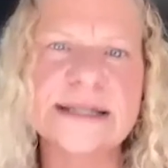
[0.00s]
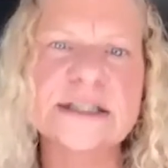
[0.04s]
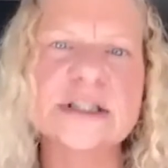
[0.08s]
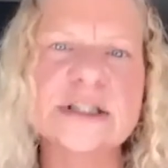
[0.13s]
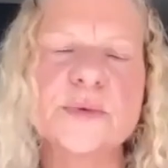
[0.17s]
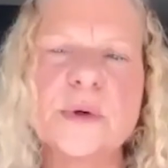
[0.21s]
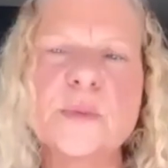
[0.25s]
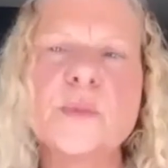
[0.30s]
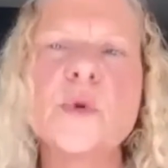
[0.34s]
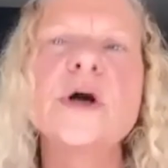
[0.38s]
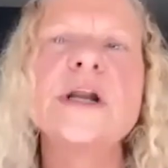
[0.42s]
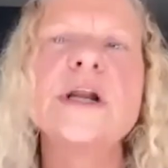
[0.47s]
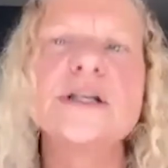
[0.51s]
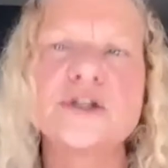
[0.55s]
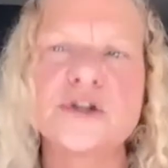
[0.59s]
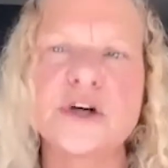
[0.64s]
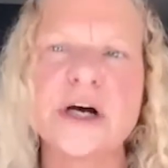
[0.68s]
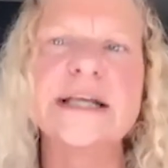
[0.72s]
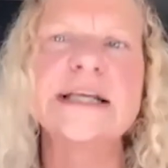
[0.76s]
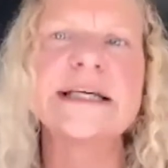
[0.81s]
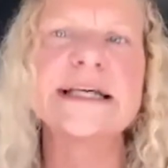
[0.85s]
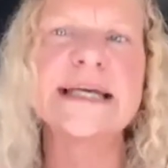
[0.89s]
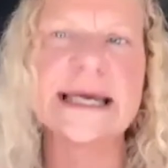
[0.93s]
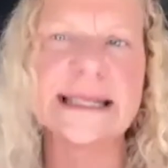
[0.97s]
So we want to
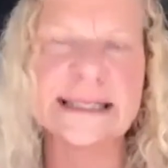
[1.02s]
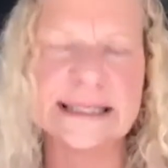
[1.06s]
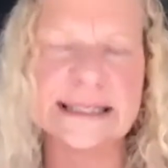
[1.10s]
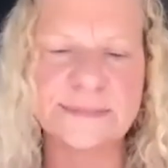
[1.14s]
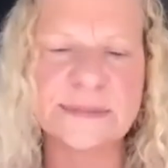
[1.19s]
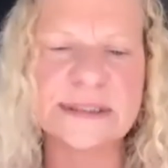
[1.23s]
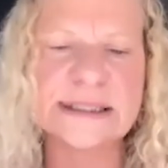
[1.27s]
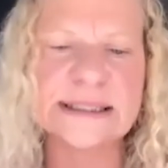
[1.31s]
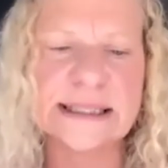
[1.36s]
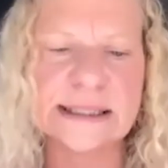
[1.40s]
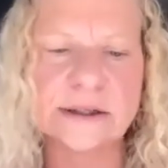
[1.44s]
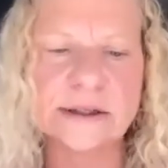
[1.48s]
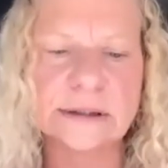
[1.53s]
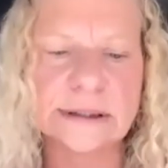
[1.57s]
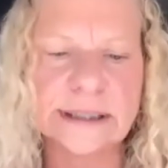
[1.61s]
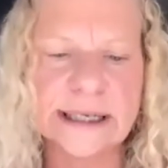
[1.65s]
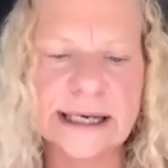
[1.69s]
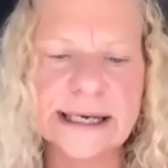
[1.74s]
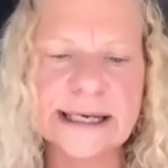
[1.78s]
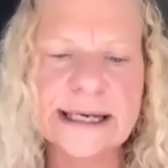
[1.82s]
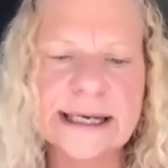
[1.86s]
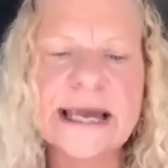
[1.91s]
try to get them single leg.